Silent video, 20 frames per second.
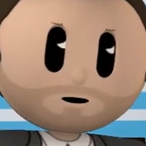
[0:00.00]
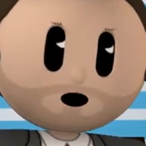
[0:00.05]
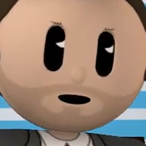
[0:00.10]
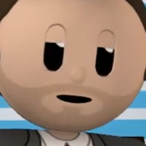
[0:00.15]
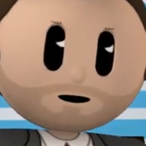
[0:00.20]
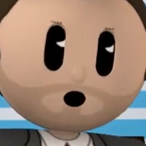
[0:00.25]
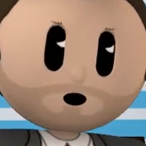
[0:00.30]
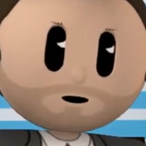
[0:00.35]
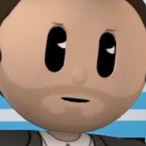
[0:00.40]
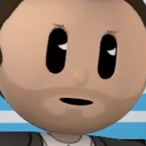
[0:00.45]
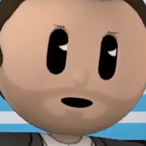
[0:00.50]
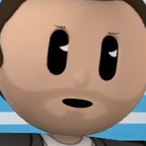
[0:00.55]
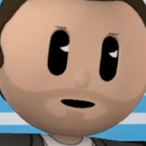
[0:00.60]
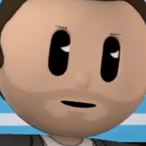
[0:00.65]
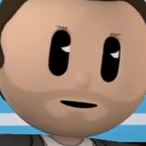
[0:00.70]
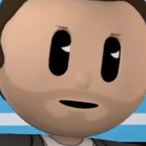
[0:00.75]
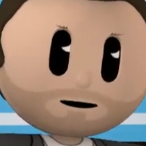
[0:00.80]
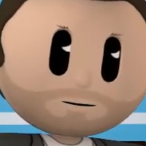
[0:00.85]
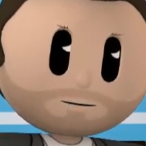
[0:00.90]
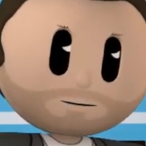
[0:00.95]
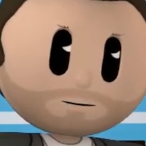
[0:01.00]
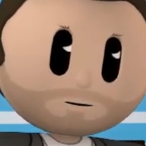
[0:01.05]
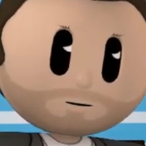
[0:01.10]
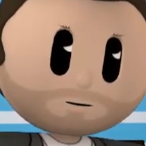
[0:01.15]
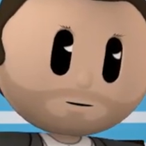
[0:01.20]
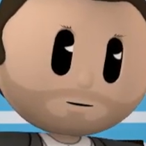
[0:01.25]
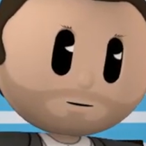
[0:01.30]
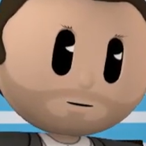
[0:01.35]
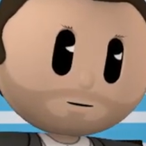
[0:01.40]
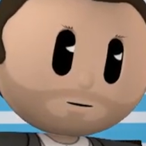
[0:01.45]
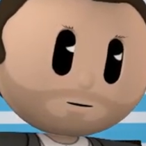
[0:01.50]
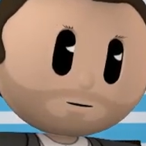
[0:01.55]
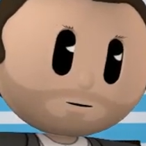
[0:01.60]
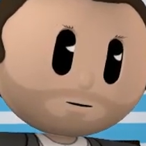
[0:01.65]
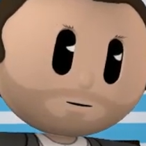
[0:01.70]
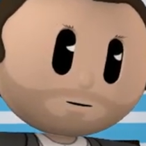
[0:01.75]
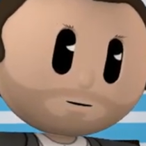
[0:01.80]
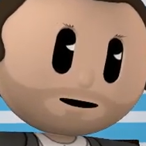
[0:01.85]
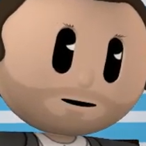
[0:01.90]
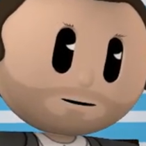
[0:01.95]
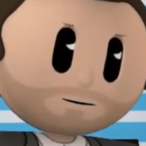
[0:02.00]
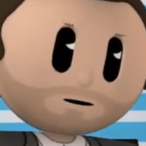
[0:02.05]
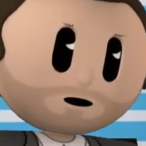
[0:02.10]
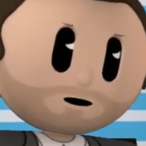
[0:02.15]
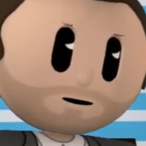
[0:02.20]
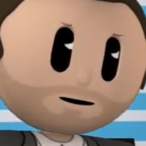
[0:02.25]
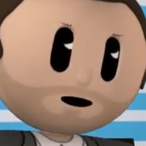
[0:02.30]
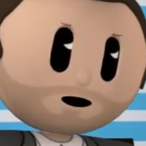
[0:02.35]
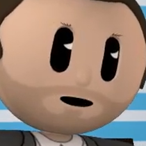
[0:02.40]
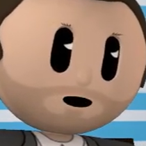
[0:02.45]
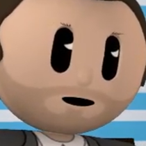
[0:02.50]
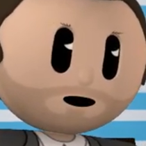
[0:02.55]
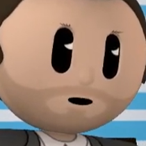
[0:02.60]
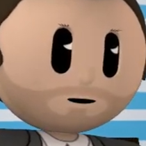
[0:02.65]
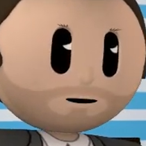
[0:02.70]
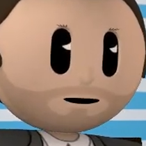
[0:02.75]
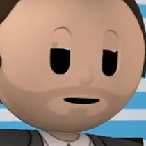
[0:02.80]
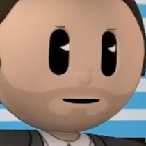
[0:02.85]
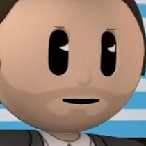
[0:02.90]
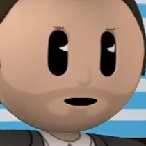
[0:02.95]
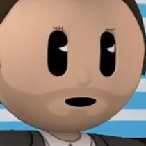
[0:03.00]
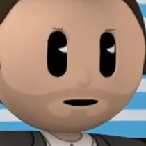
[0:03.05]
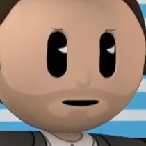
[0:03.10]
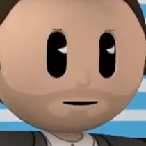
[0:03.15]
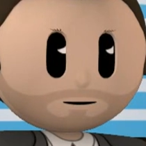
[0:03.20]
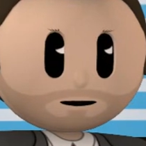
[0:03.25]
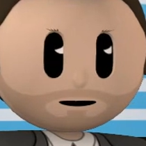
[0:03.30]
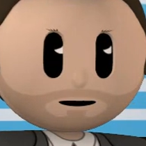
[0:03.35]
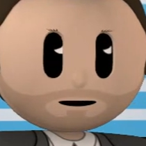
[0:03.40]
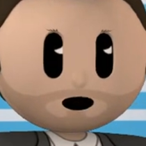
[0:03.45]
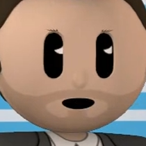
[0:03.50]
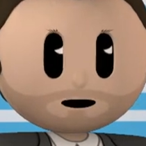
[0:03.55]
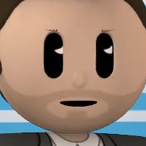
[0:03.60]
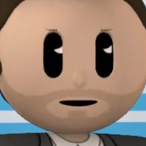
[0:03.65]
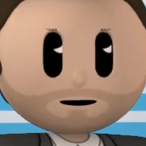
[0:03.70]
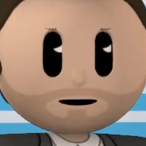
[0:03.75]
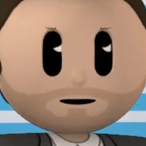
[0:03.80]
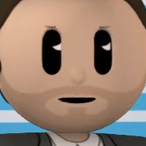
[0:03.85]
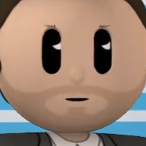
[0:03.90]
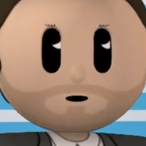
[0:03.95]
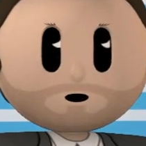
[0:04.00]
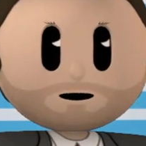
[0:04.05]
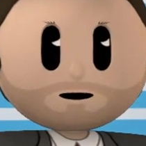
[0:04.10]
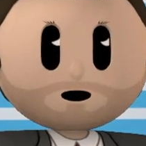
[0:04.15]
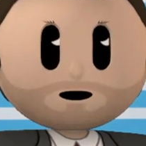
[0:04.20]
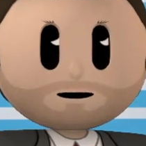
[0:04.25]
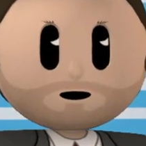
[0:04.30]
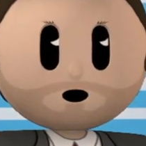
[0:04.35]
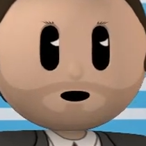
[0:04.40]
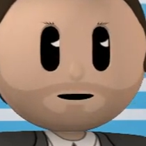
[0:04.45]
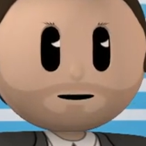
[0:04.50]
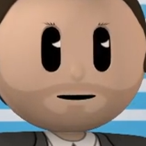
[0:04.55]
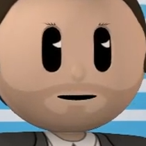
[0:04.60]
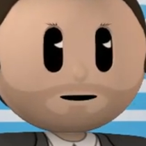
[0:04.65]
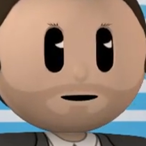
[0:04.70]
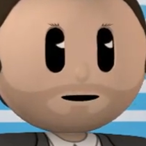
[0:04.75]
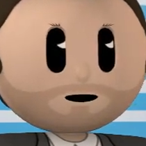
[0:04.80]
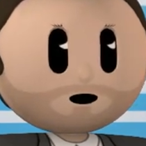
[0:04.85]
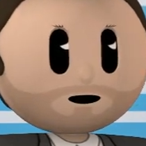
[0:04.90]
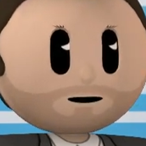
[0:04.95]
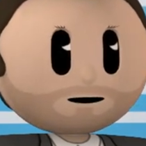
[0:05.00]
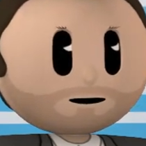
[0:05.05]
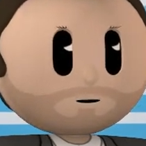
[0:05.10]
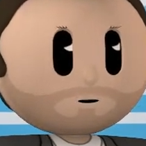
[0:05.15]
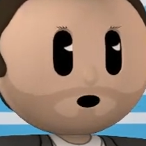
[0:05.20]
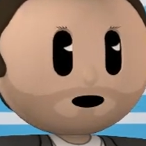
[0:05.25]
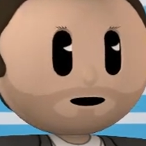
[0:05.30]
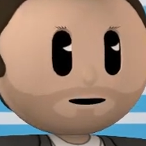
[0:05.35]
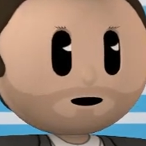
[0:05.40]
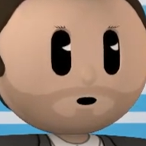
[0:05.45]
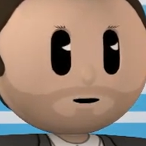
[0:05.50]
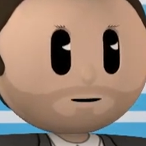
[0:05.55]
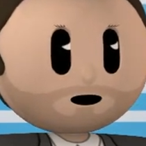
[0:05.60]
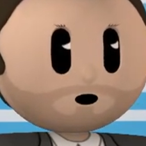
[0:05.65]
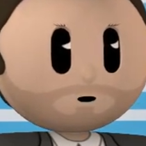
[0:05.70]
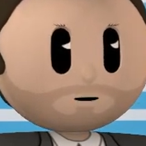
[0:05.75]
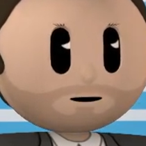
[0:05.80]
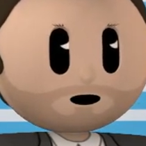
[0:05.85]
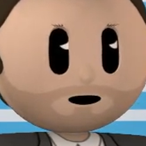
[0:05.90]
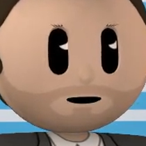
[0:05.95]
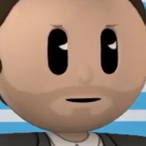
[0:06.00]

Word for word: And all that is, is just another thing that is put out in front of you to get you to drop your guard